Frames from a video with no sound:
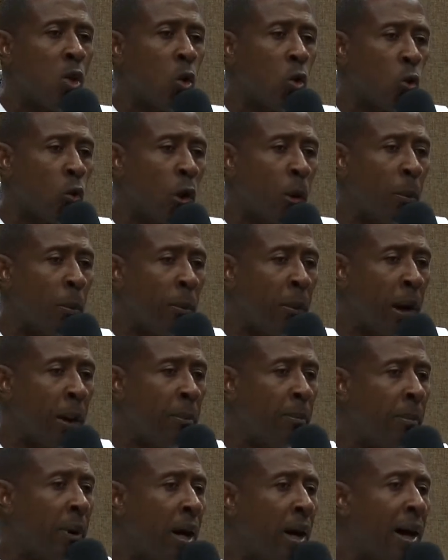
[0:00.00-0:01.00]

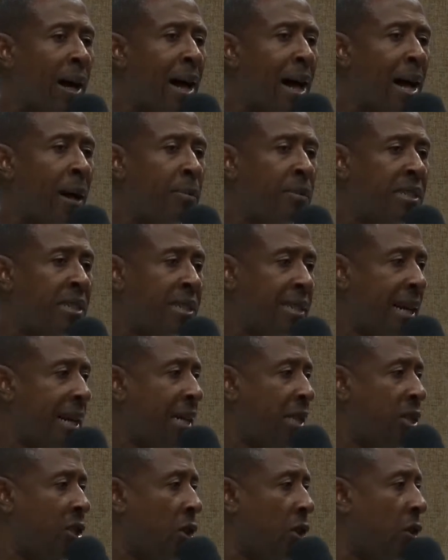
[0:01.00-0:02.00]
Remember, I'm
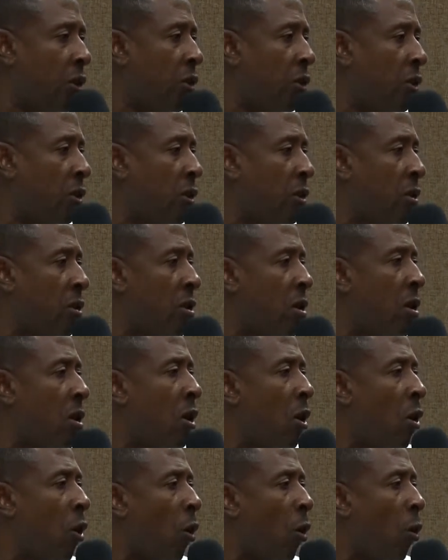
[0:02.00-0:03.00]
saying to you,
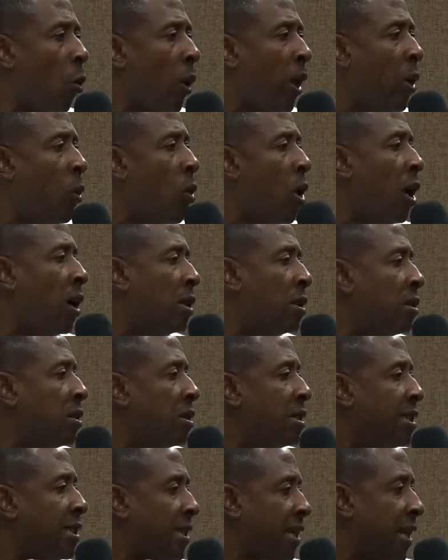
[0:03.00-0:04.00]
we want to
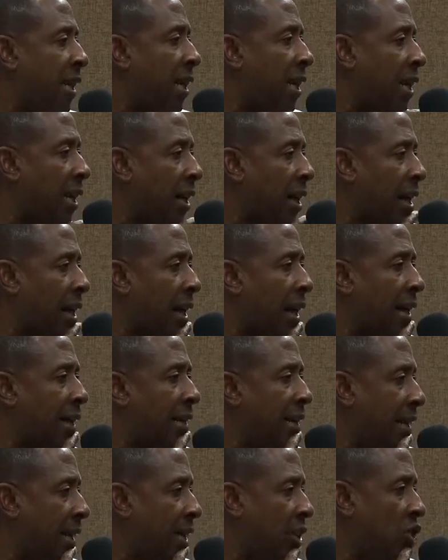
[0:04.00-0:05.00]
see a
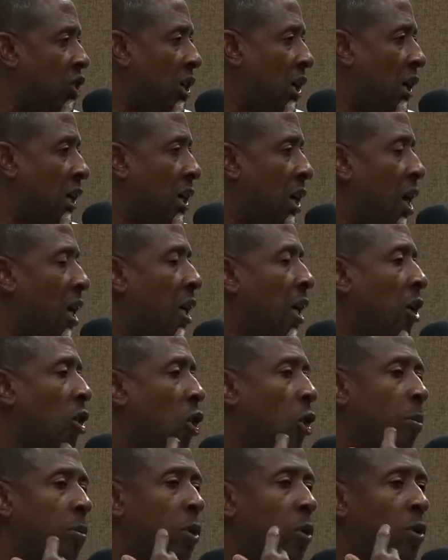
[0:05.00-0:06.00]
nation and a
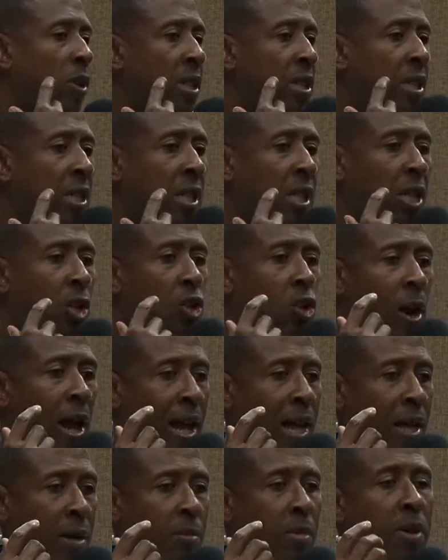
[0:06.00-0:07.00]
community
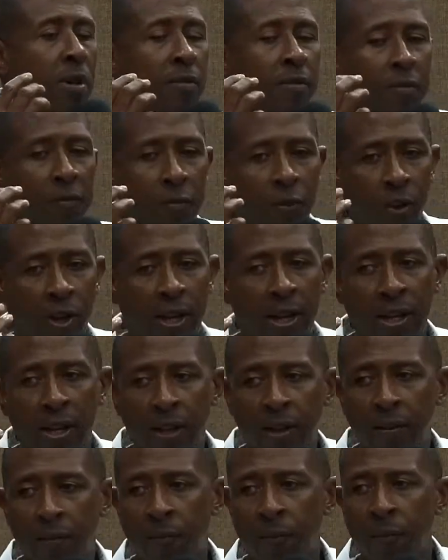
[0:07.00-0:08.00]
crime-free.
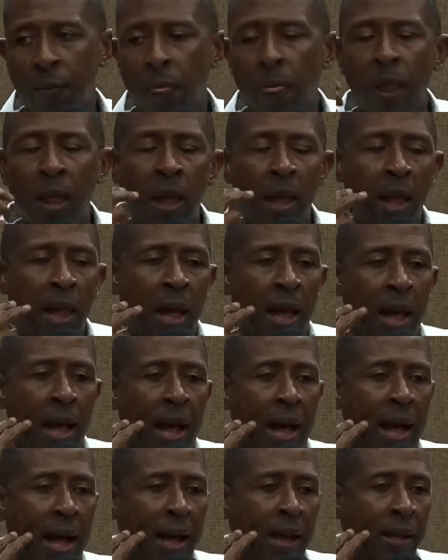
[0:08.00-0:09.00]

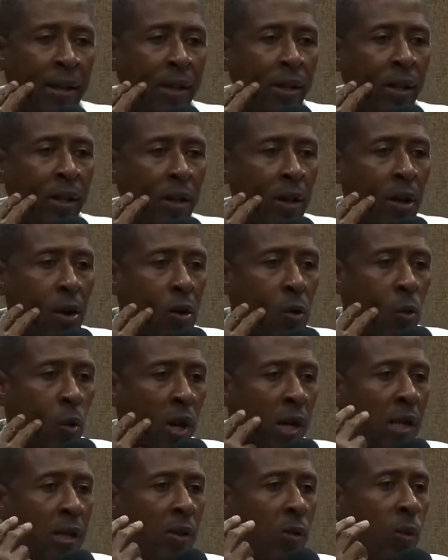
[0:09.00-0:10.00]
And
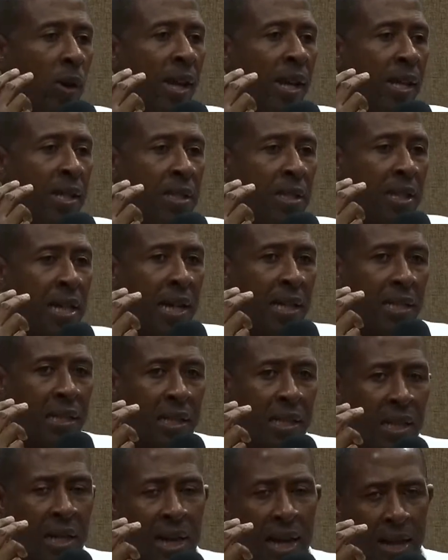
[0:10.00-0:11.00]
one of the ways that
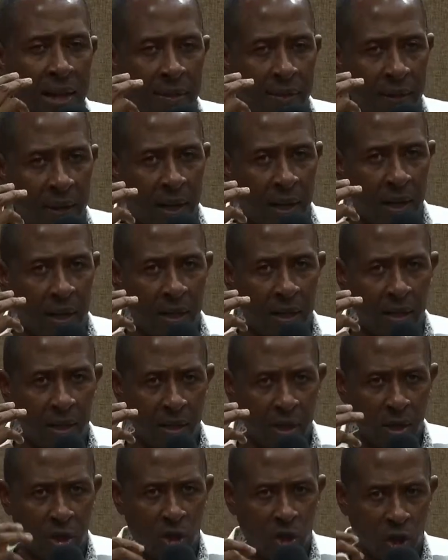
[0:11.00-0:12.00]
I think
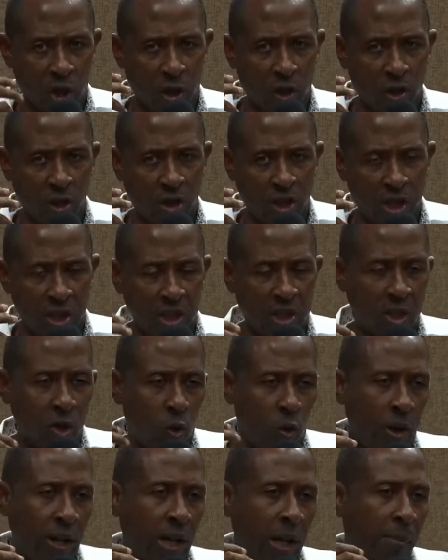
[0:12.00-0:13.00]
the church is
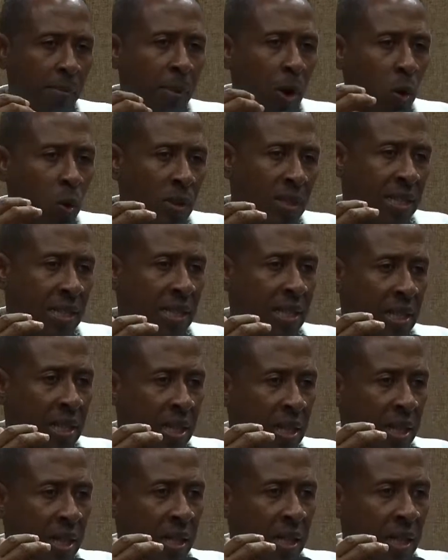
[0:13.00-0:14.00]
going about it
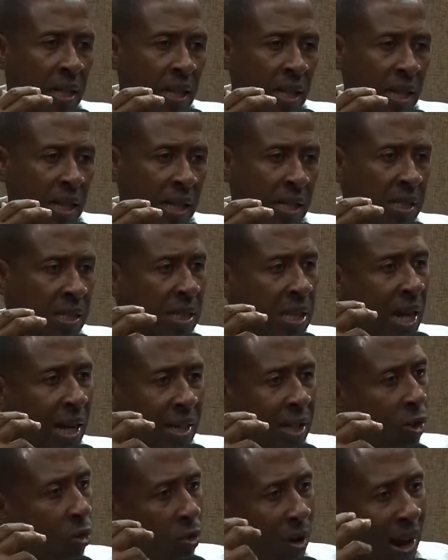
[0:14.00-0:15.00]
is
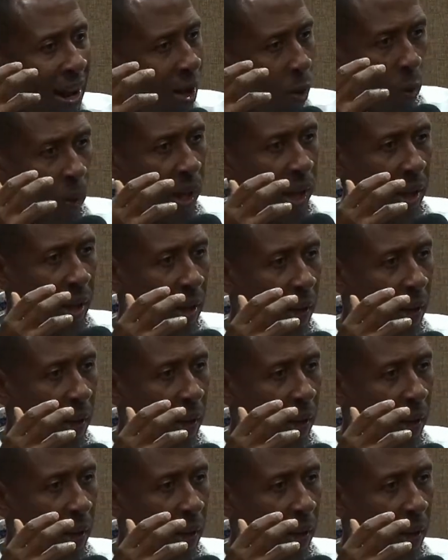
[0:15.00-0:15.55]
not the right way.